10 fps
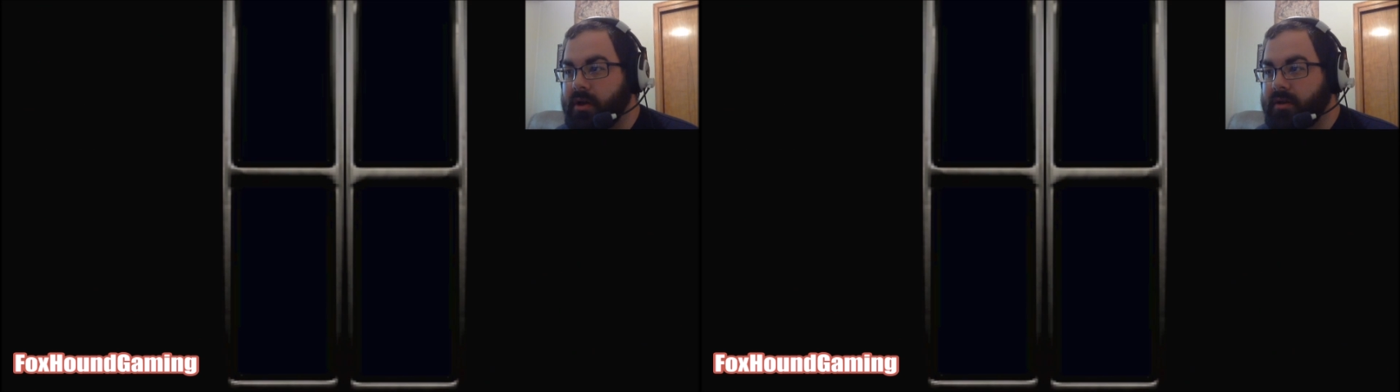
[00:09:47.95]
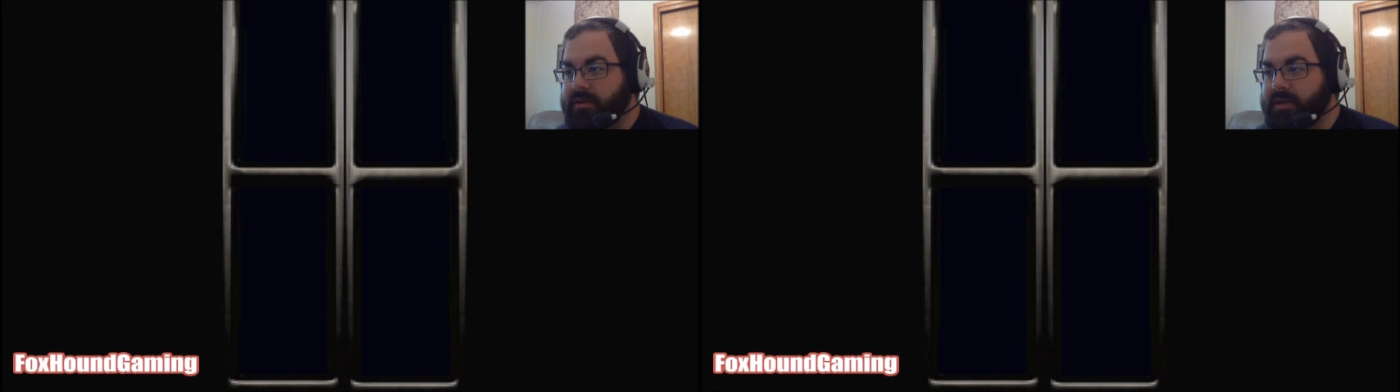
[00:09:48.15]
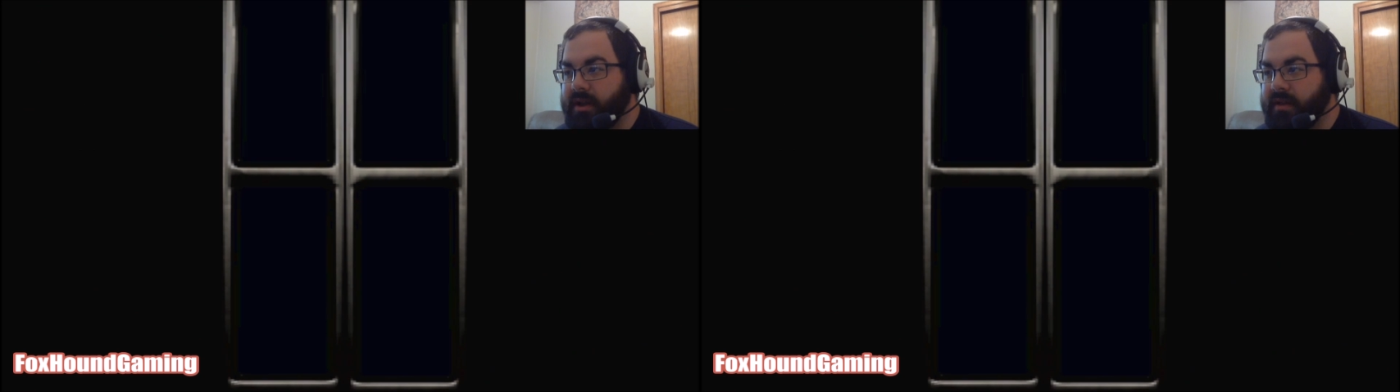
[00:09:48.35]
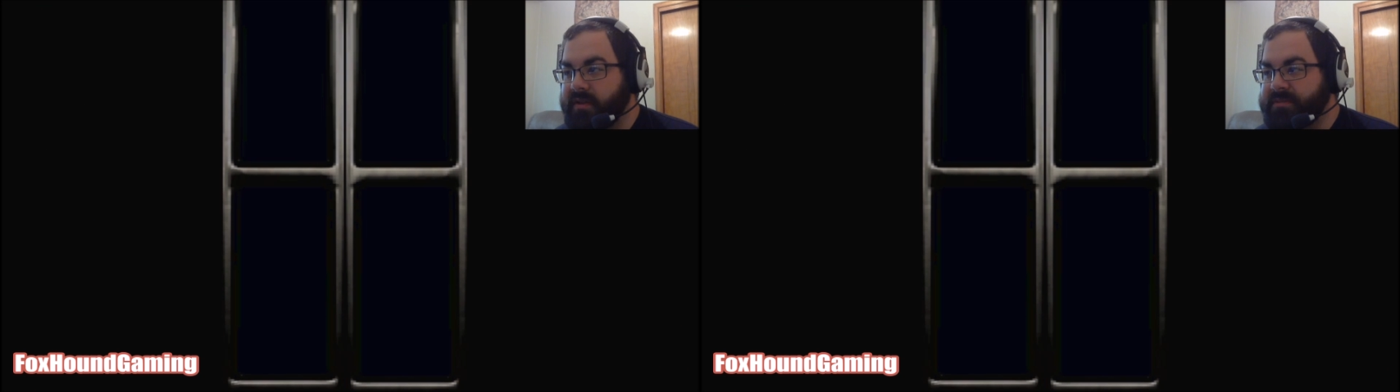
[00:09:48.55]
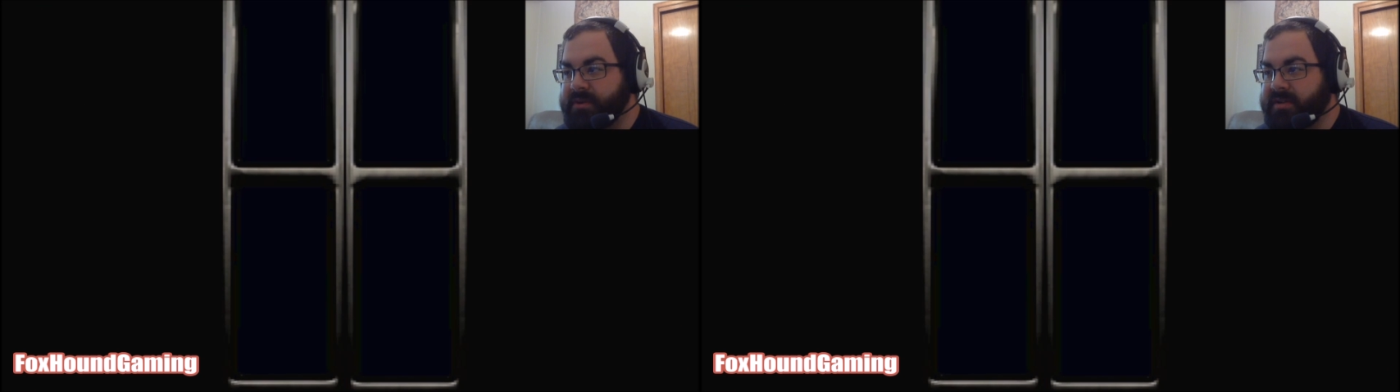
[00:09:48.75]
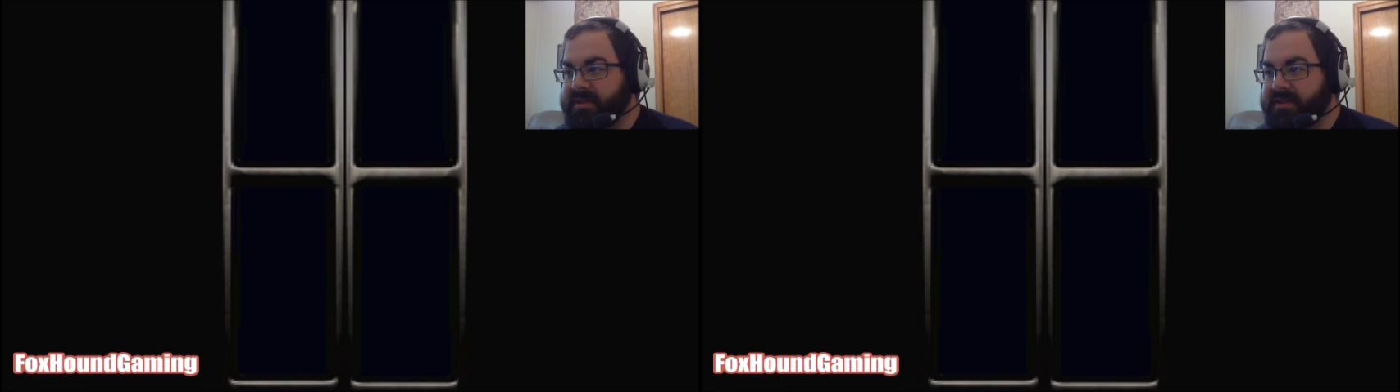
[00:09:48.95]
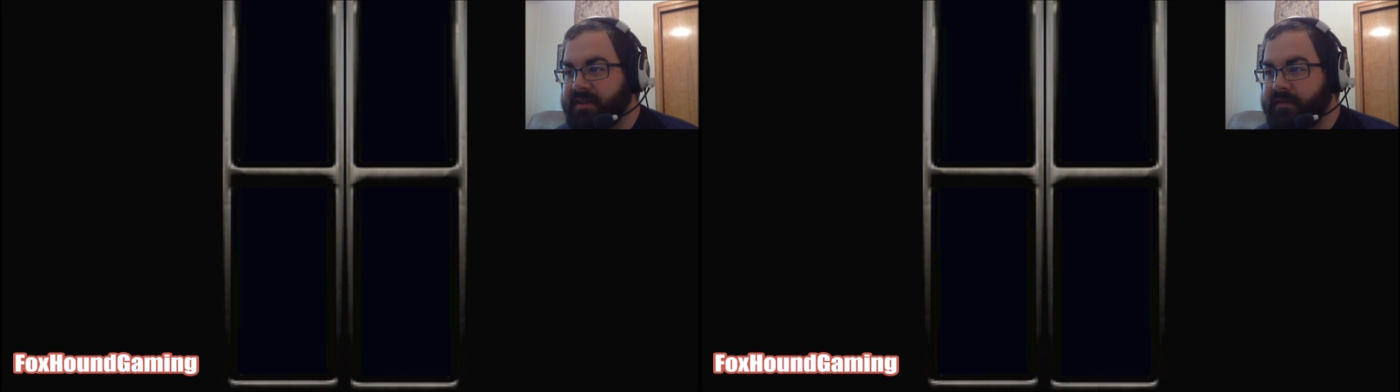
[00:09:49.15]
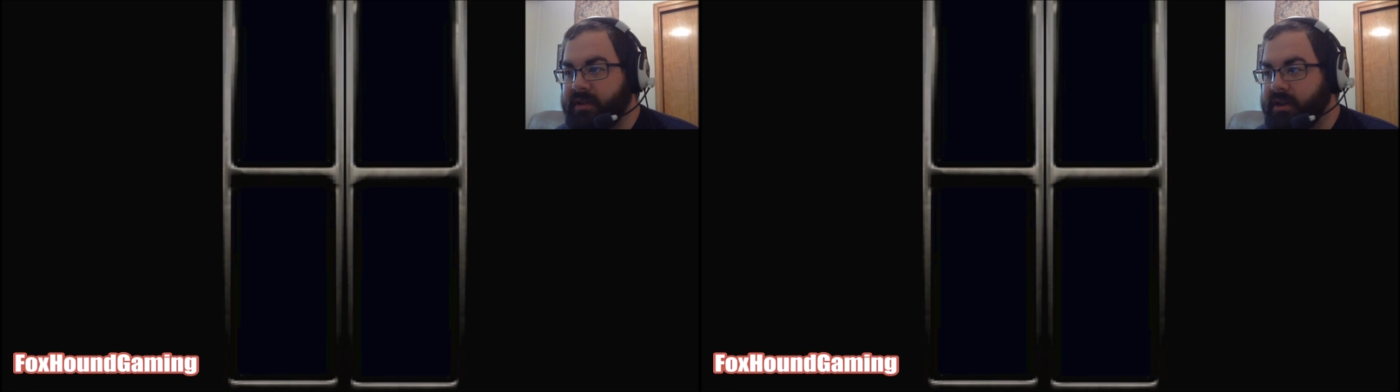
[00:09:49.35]
Let's get on this bus. It's
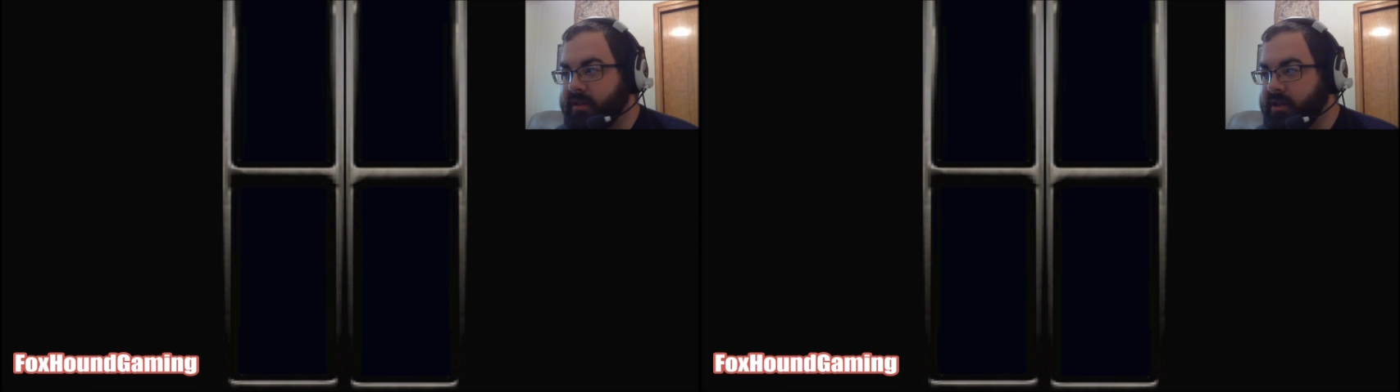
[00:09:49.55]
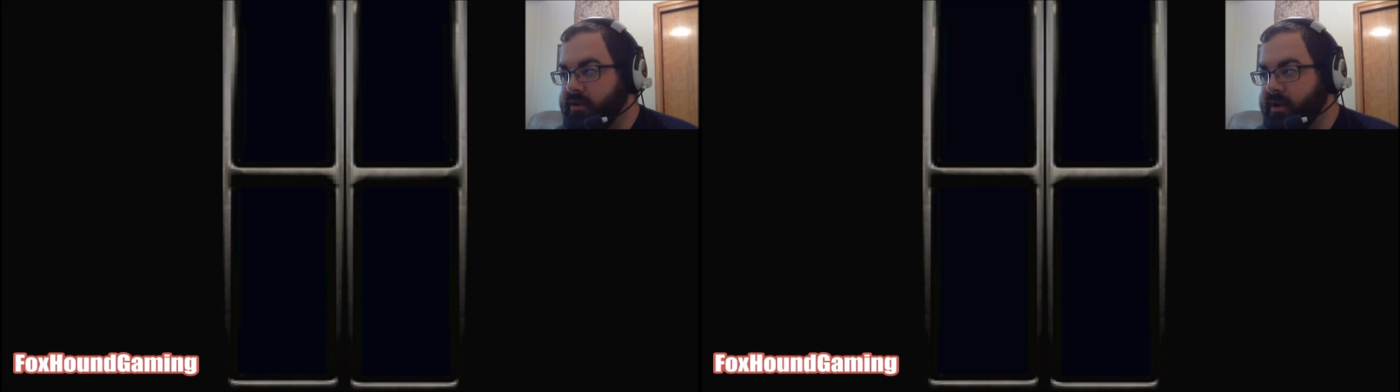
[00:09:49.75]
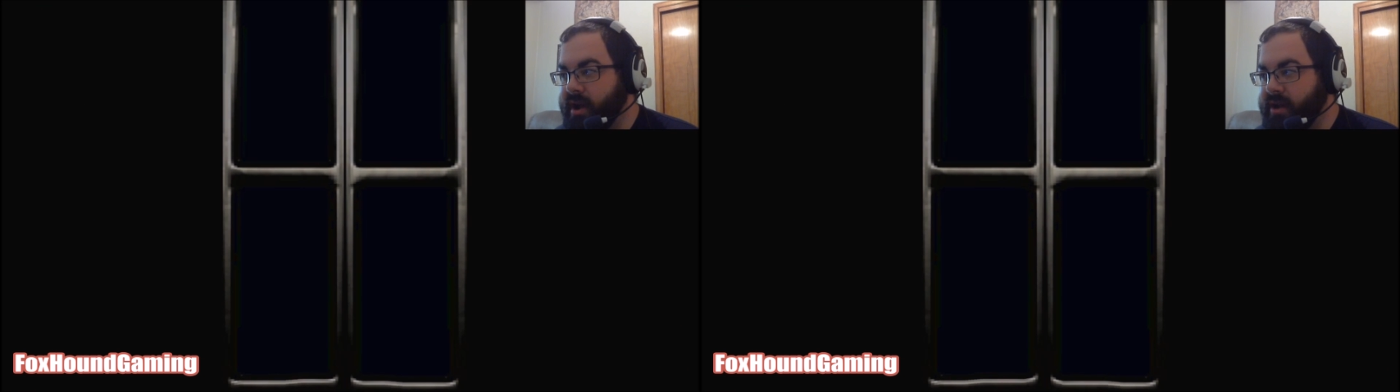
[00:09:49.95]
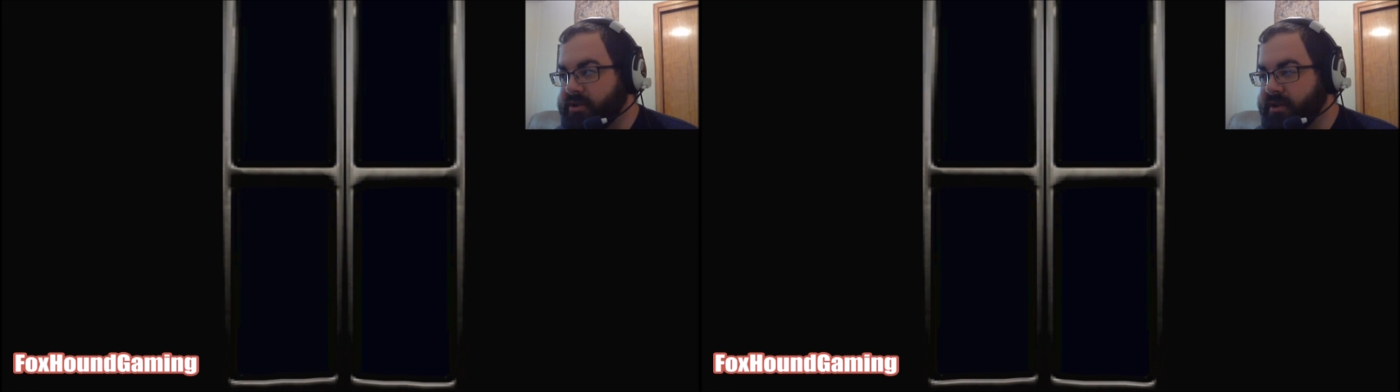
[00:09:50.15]
conveniently crashed